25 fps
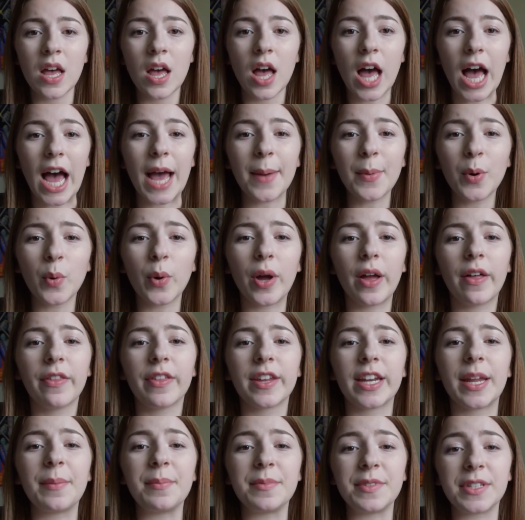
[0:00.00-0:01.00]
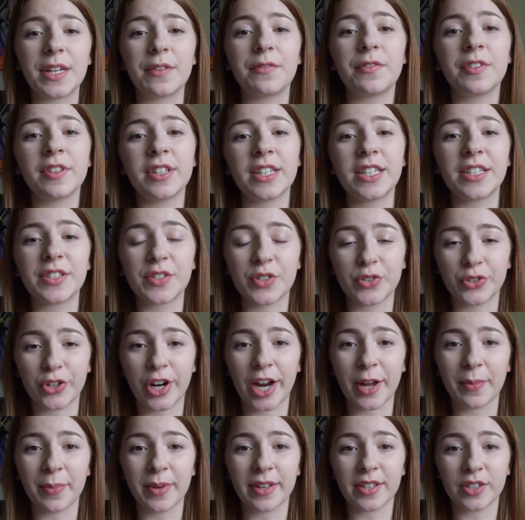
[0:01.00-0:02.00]
I'm aware that I'm definitely
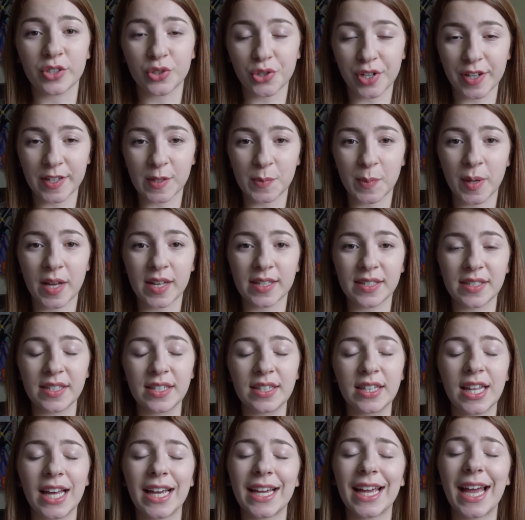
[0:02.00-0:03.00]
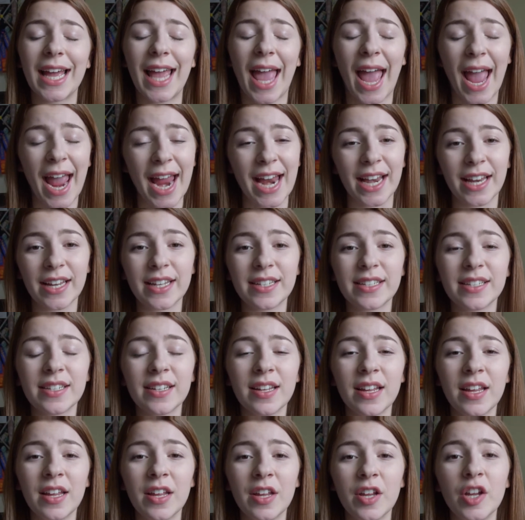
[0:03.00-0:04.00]
describing Trespasser like I hate it
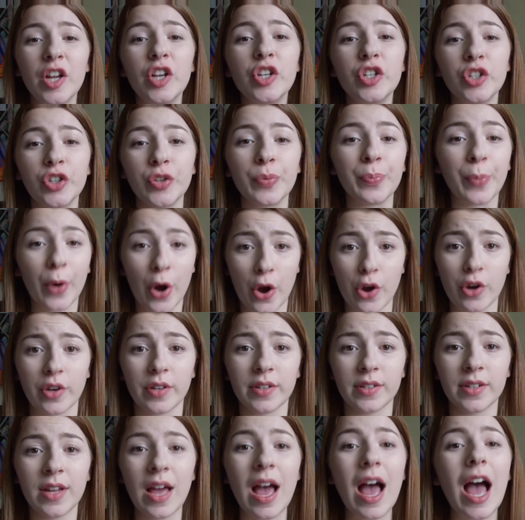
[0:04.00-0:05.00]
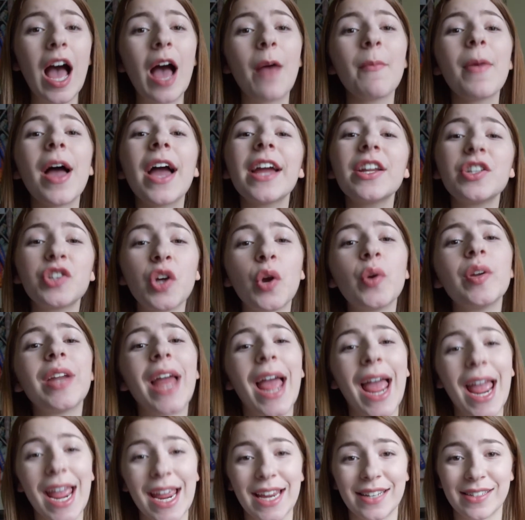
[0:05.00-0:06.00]
to the bone. And I don't
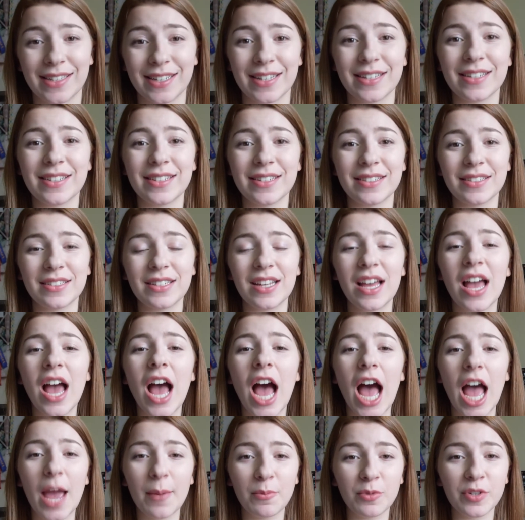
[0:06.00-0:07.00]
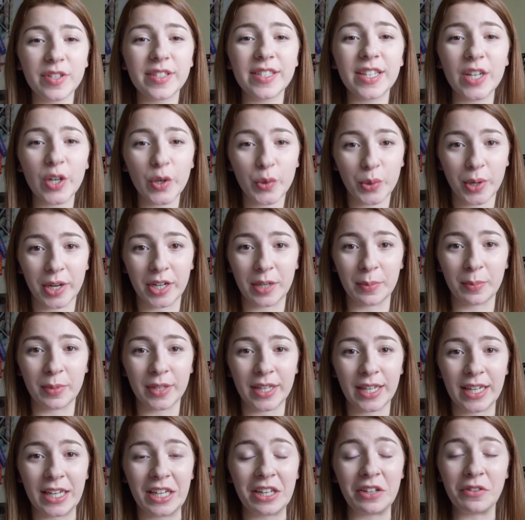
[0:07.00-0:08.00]
hate it. I'm just
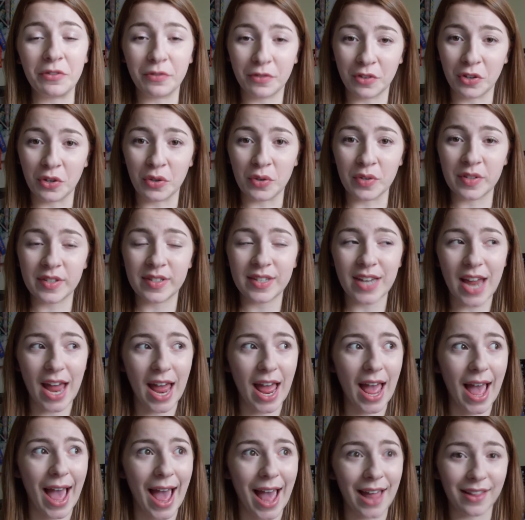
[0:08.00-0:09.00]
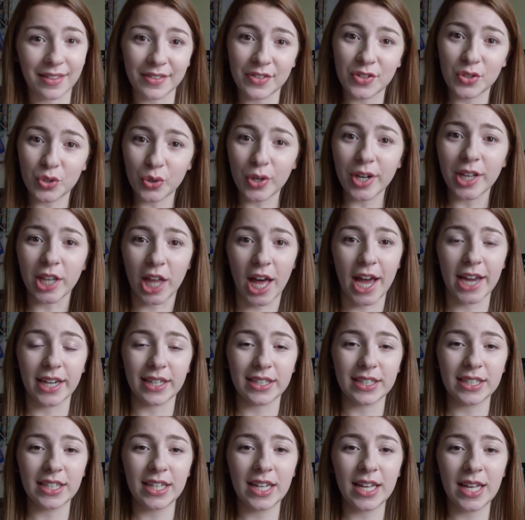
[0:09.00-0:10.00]
incredibly confused at the storyline.
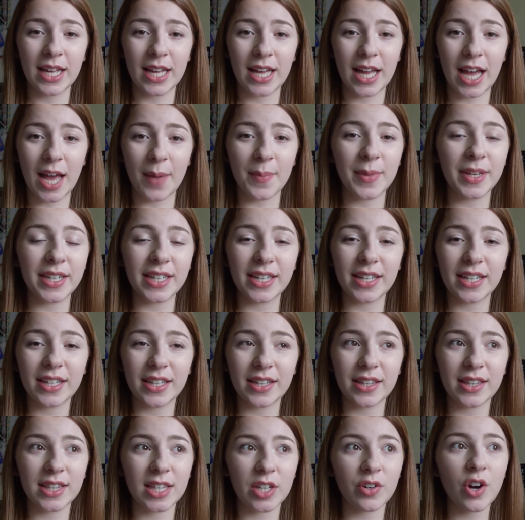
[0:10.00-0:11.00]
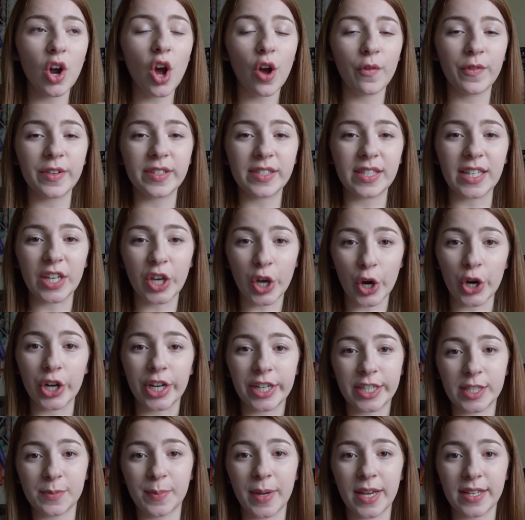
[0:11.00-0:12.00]
I mean, there are obviously
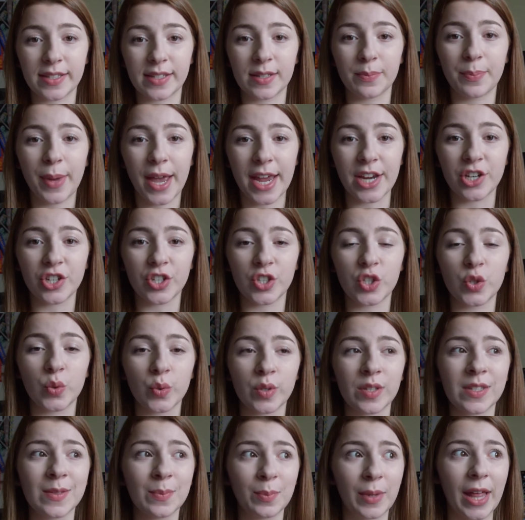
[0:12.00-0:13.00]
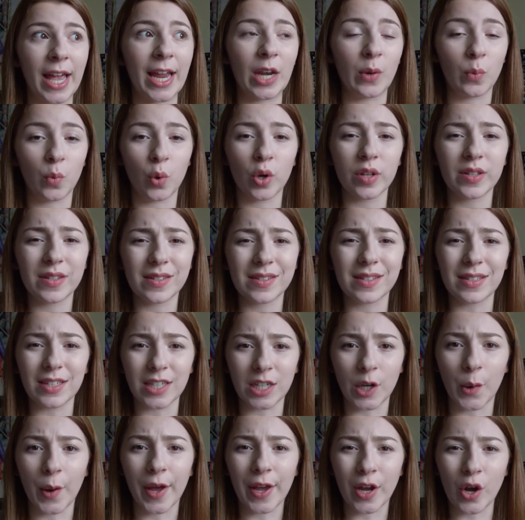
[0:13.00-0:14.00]
codex pages to explain what's
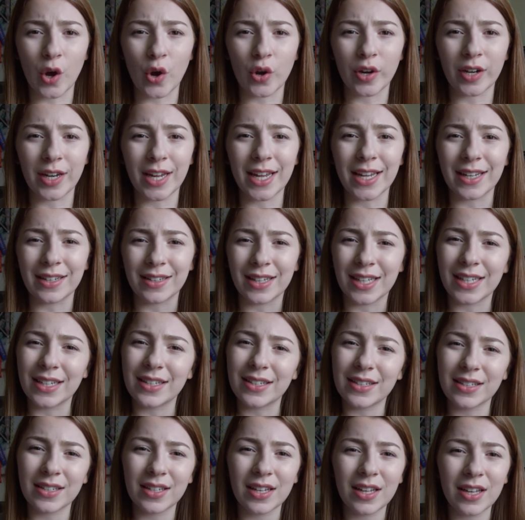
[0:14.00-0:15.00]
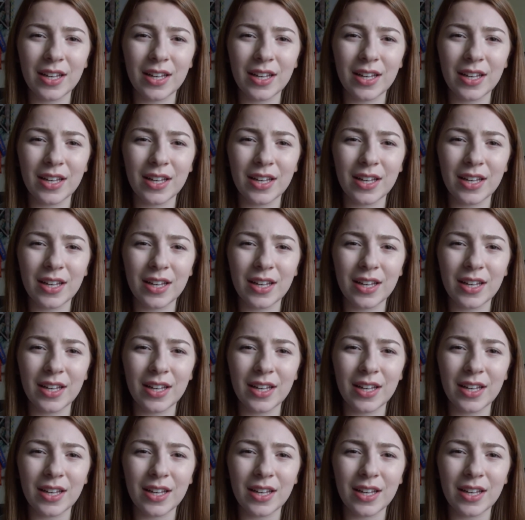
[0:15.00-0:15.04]
going on in, like,